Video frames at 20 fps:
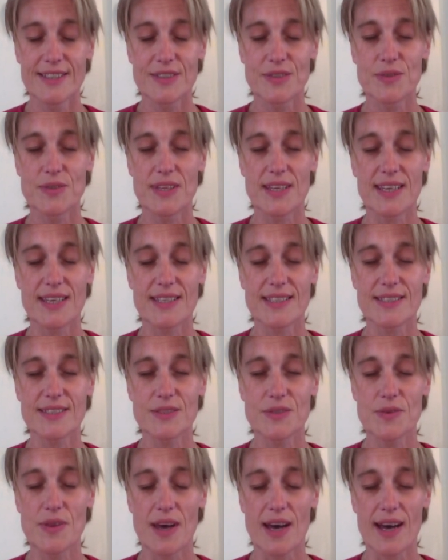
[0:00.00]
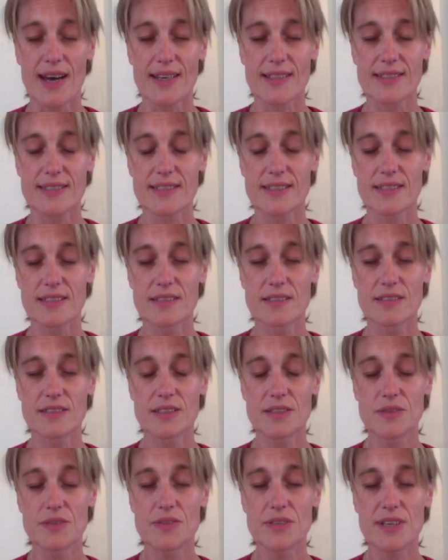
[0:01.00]
too this, too that,
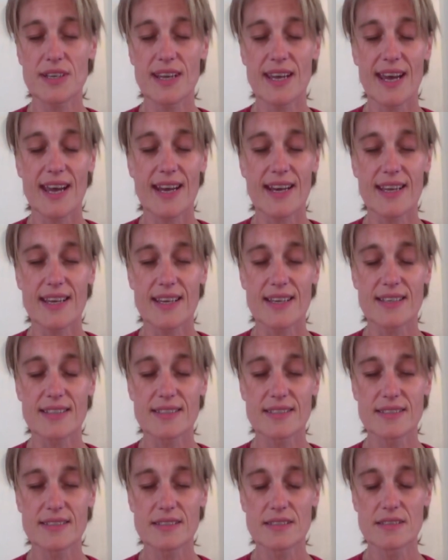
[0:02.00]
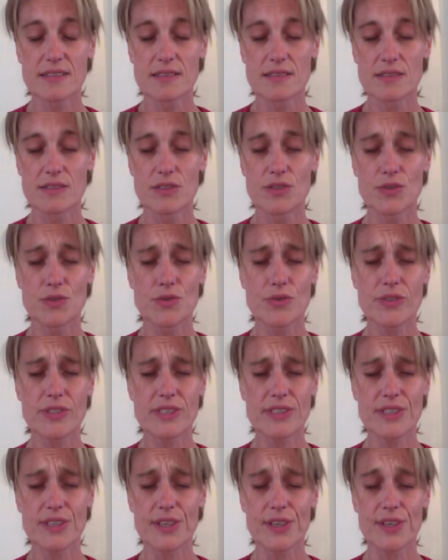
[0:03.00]
too gregarious, too
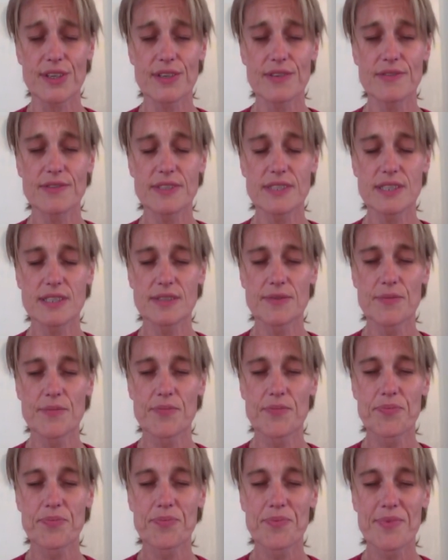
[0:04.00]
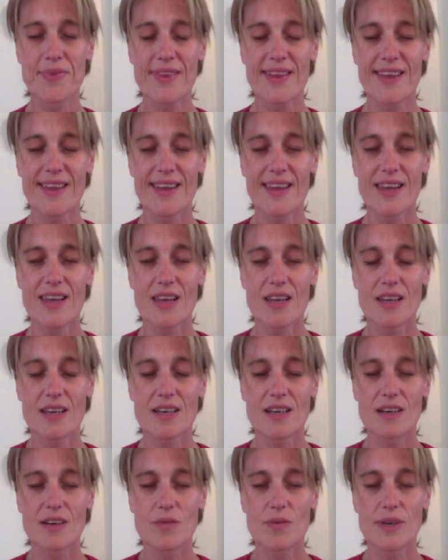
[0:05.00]
reserved.
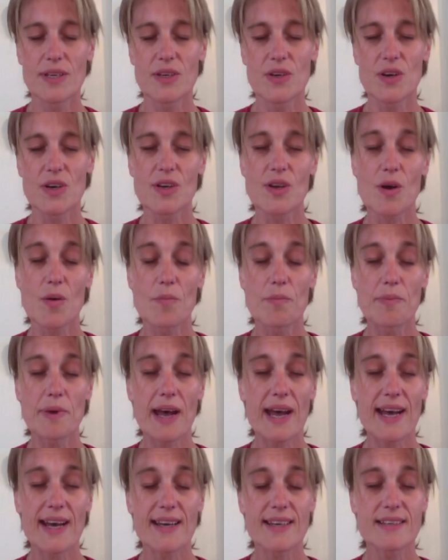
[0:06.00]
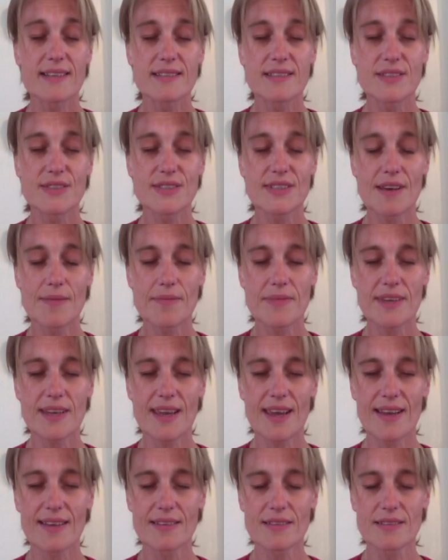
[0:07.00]
When you're compared to
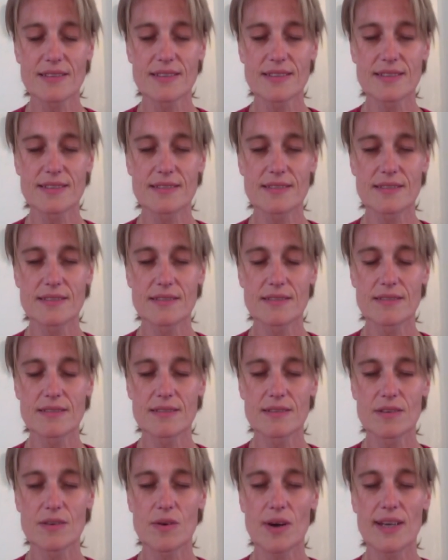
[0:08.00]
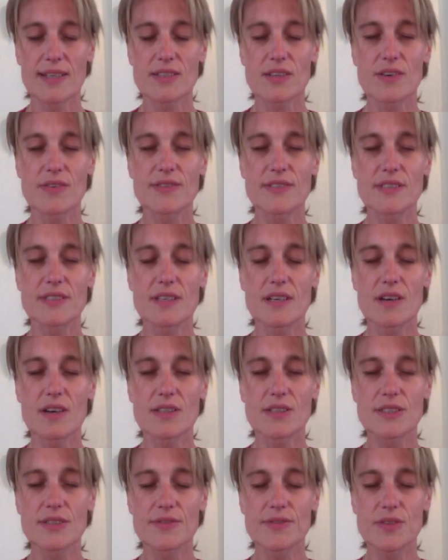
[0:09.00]
something else, quite often a
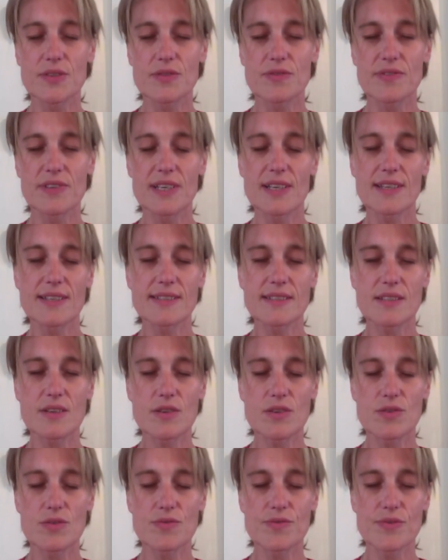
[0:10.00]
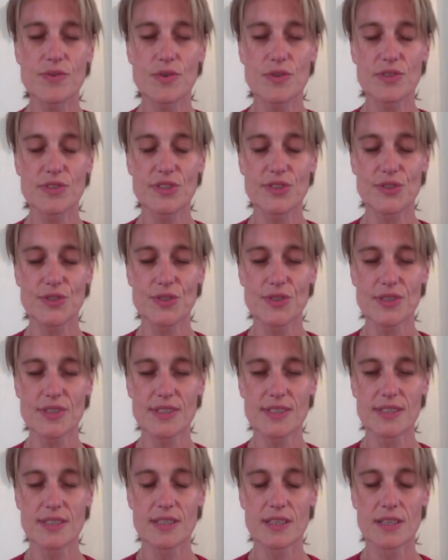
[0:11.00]
lot of you feel as though you fall
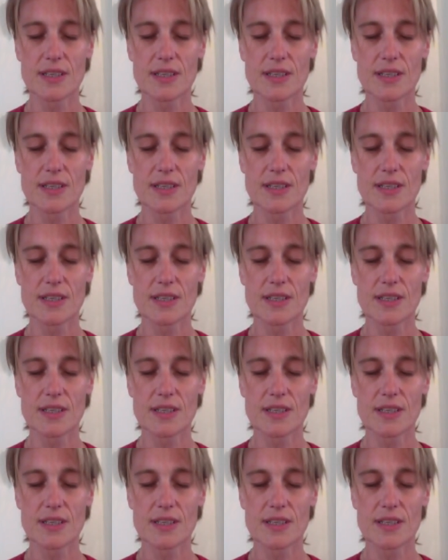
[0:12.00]
short.